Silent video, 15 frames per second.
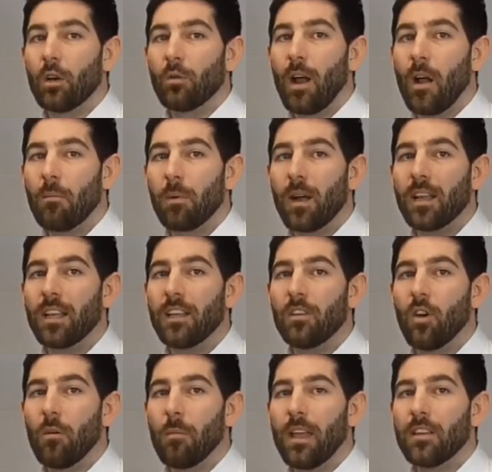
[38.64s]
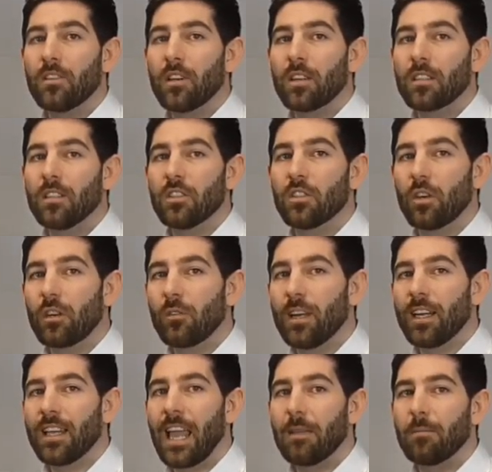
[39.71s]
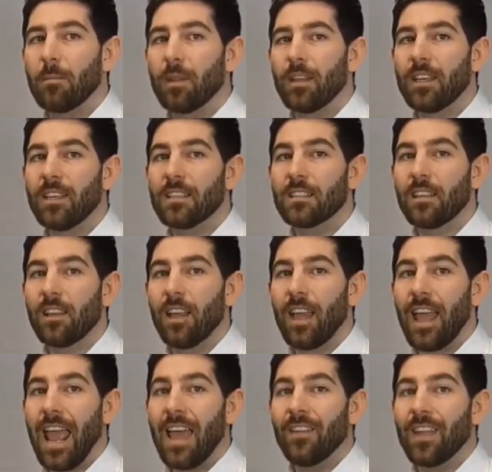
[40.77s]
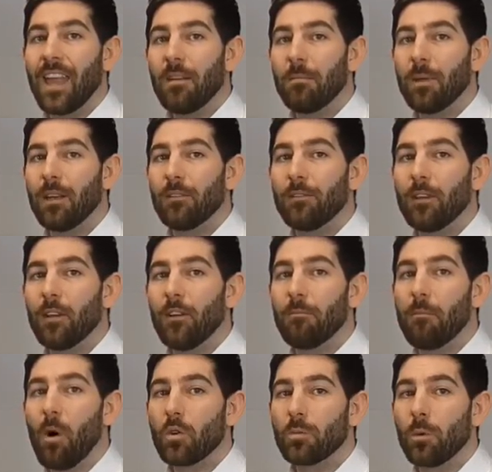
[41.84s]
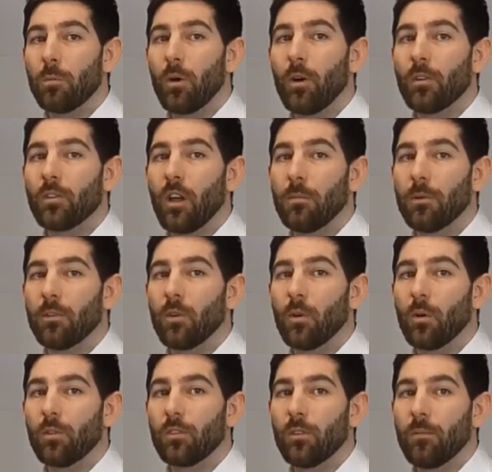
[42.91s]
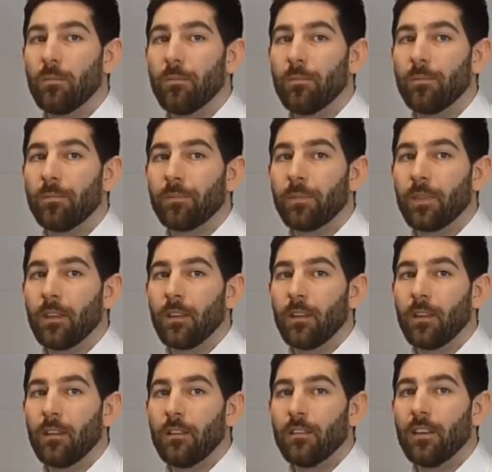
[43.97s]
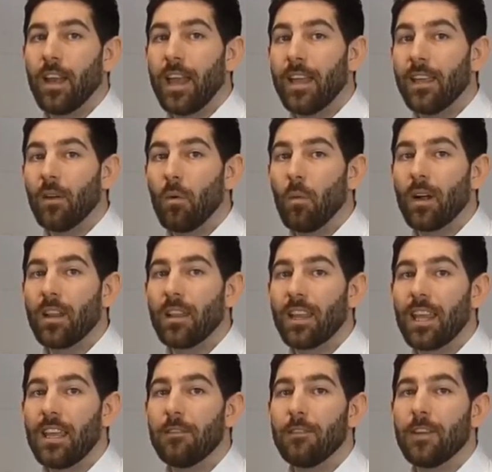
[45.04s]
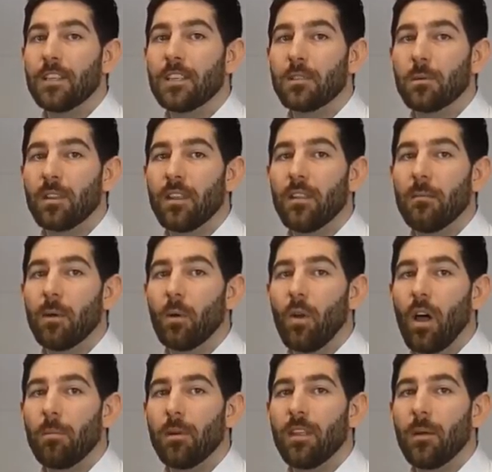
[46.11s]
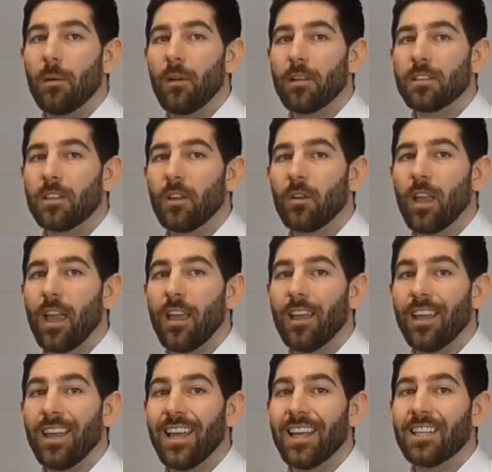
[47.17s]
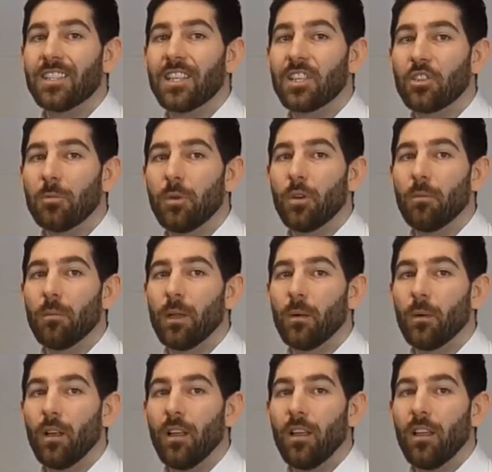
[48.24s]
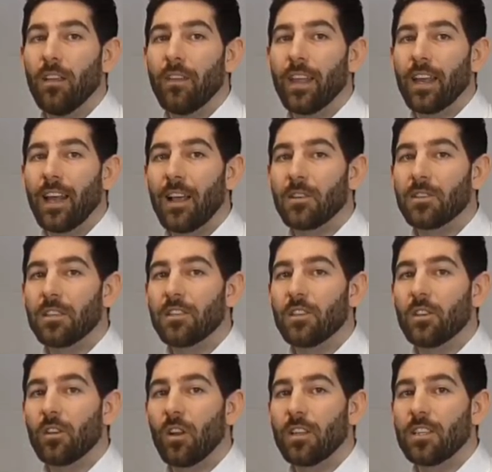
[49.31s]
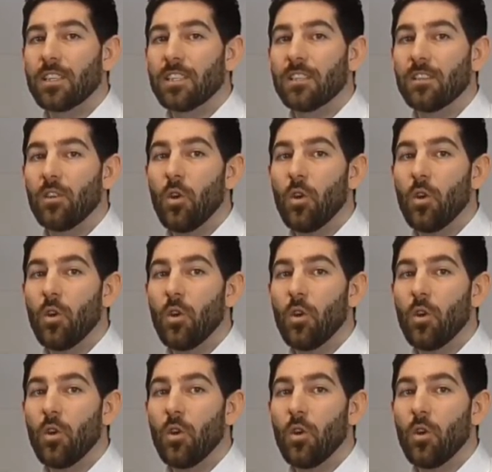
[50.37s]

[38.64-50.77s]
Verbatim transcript: groundbreaking dot matrix and string reading capabilities, and the added benefit of multiple prototyping tools. Today, one of the key features within the MIL library that we're going to look at is Distributed MIL, that allows us to utilize these